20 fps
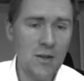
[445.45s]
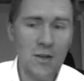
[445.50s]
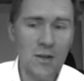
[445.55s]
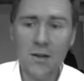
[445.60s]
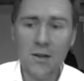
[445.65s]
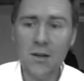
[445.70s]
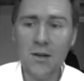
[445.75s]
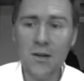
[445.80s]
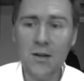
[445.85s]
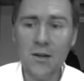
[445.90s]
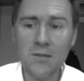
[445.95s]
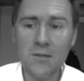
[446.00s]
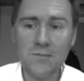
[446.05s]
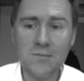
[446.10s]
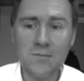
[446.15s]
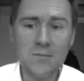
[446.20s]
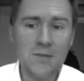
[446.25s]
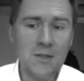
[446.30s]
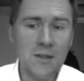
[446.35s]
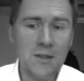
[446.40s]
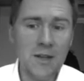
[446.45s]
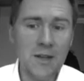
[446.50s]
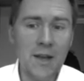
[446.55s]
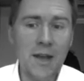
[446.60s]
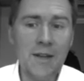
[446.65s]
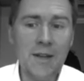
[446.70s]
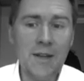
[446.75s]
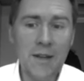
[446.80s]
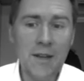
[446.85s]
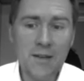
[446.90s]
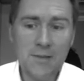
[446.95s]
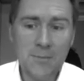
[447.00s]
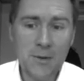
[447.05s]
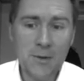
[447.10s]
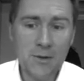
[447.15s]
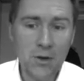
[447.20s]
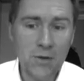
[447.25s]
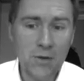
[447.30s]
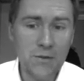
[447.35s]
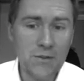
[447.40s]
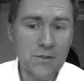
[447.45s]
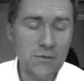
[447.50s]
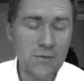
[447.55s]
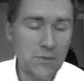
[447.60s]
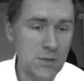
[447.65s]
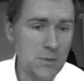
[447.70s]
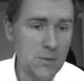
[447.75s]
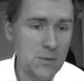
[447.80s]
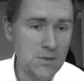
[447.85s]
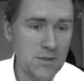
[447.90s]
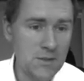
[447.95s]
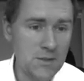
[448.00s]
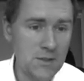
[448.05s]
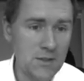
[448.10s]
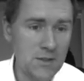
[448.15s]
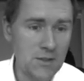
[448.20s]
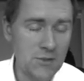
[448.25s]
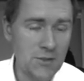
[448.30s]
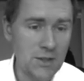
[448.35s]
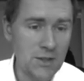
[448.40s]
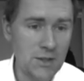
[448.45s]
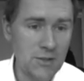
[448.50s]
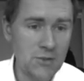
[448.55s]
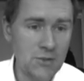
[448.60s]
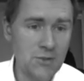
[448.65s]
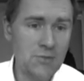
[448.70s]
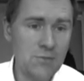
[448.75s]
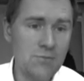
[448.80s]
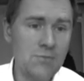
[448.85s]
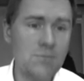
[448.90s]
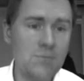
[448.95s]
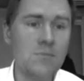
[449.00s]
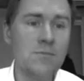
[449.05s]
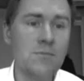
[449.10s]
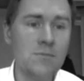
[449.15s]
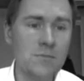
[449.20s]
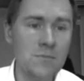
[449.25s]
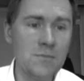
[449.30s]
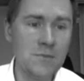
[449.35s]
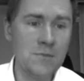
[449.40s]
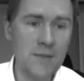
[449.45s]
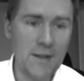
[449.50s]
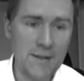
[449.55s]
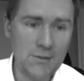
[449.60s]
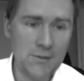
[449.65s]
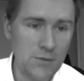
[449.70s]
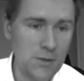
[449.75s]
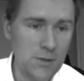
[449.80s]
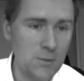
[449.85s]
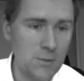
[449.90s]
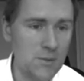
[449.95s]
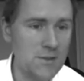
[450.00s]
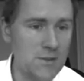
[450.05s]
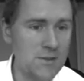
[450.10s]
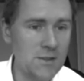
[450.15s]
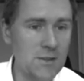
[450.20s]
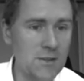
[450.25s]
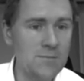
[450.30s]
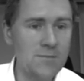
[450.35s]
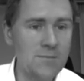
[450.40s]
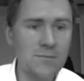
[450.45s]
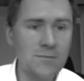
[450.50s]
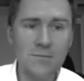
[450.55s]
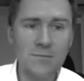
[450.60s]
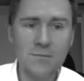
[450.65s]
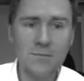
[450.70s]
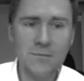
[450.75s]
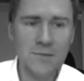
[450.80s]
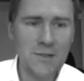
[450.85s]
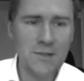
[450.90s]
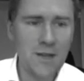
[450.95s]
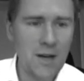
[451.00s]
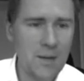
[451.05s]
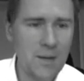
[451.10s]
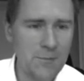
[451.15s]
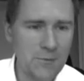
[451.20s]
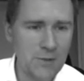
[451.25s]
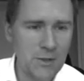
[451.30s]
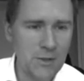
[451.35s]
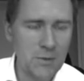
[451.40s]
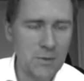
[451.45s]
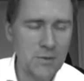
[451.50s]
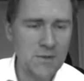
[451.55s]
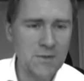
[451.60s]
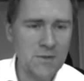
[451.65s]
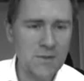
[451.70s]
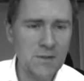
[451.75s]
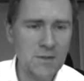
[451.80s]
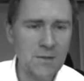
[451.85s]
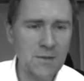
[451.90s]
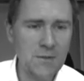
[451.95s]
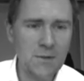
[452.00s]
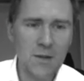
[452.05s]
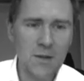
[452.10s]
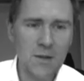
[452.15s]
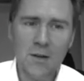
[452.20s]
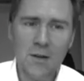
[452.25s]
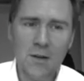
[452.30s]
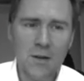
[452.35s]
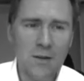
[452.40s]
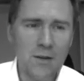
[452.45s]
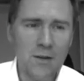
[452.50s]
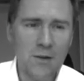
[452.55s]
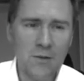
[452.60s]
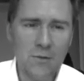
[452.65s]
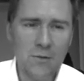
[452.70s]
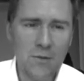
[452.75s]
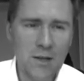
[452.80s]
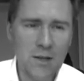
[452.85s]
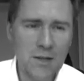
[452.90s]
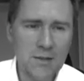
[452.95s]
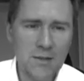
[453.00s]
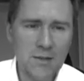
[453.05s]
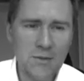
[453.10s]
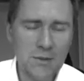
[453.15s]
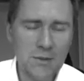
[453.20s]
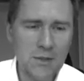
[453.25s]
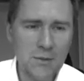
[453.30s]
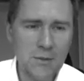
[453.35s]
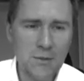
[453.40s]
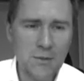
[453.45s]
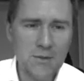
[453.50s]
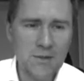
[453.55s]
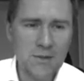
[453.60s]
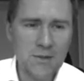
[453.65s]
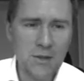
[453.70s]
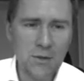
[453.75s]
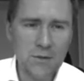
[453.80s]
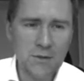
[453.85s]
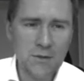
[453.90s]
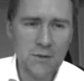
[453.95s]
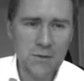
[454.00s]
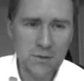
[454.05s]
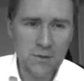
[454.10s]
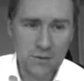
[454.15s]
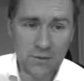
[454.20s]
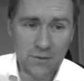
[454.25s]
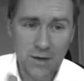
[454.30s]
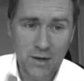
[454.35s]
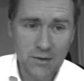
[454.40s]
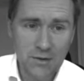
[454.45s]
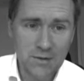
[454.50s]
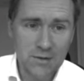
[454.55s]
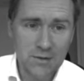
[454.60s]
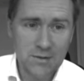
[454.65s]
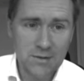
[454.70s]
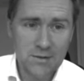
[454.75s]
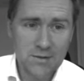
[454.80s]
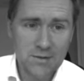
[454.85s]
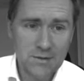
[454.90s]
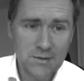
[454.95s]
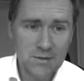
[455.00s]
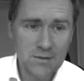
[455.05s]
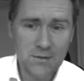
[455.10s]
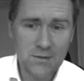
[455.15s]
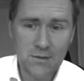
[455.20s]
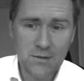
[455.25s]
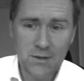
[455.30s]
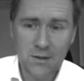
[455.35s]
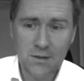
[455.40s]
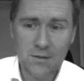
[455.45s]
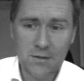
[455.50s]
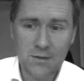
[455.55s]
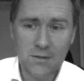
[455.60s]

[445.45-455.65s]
Any aspect of its frequency can change. Text frequency, type frequency, relative frequency of different variants, yeah?